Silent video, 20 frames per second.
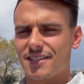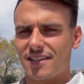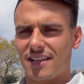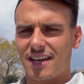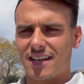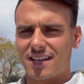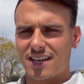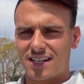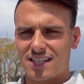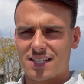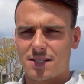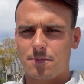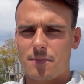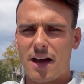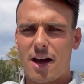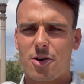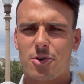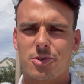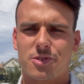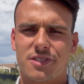like a
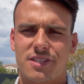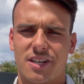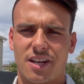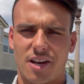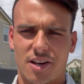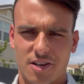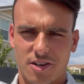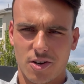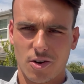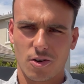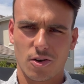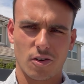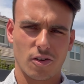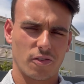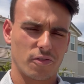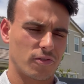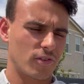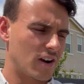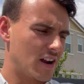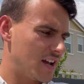spouse, a
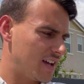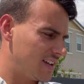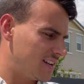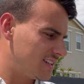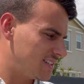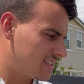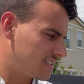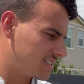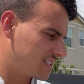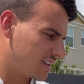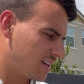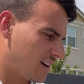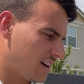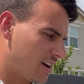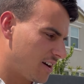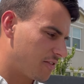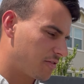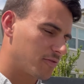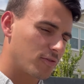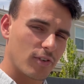girlfriend,
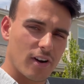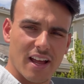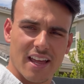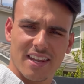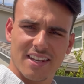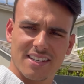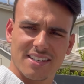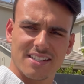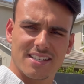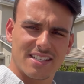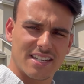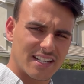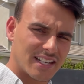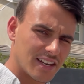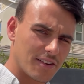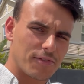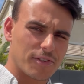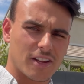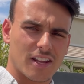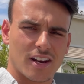a friend,
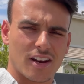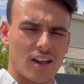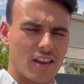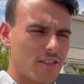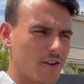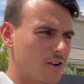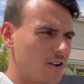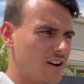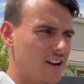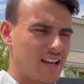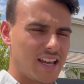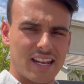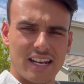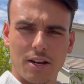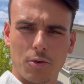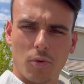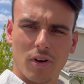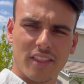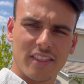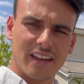significant other,
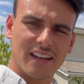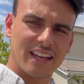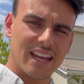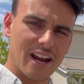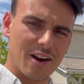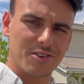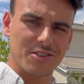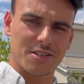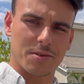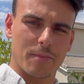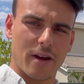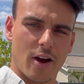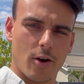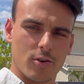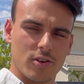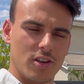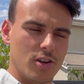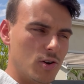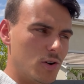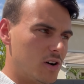anyone that cares about
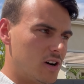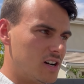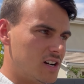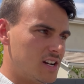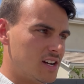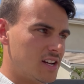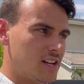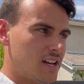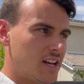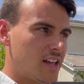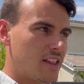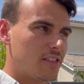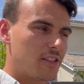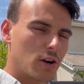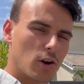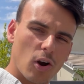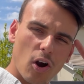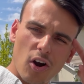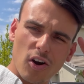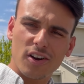you,
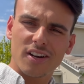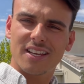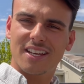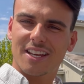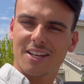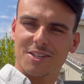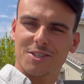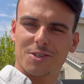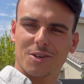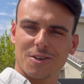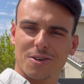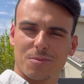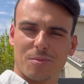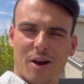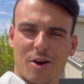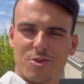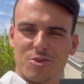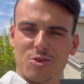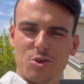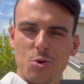they're already concerned
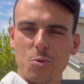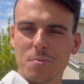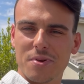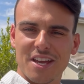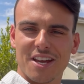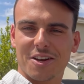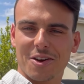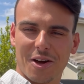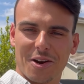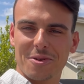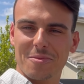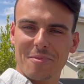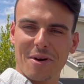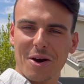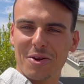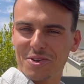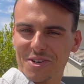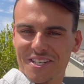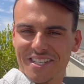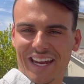about you being on a
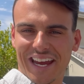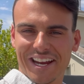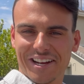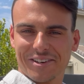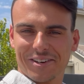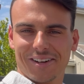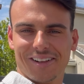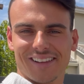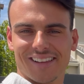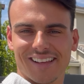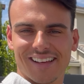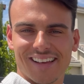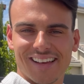motorcycle.